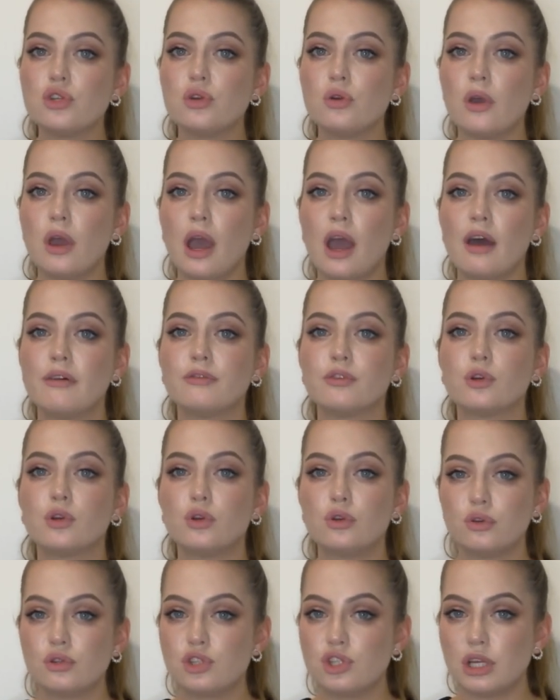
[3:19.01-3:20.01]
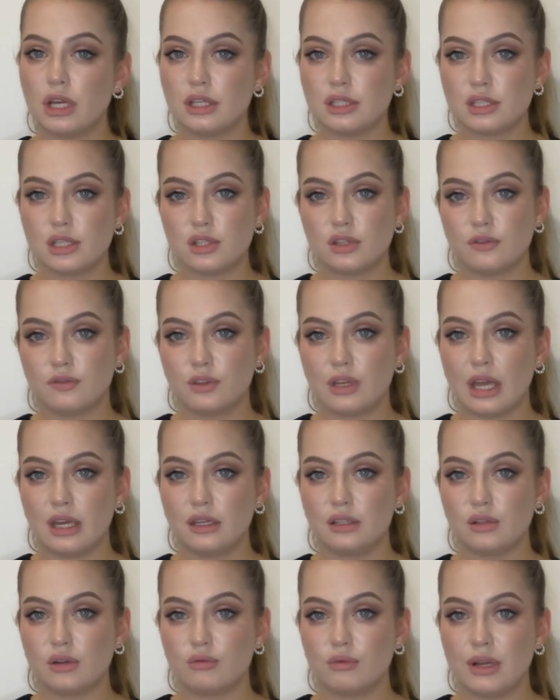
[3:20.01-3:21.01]
you have good chances of
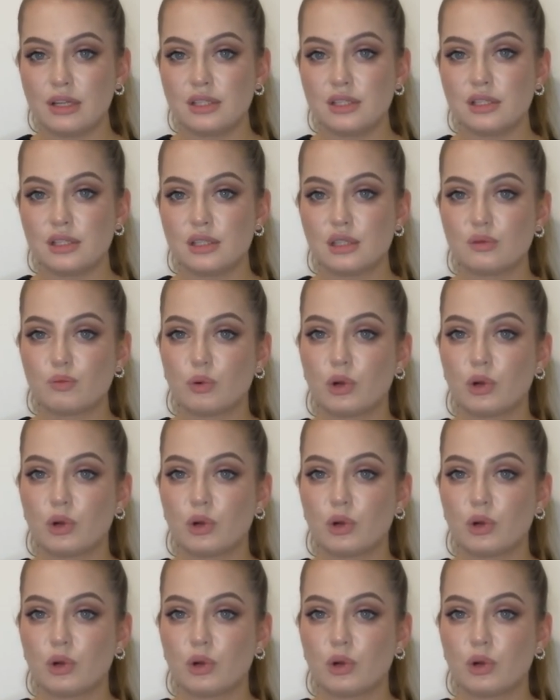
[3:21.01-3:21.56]
getting a residence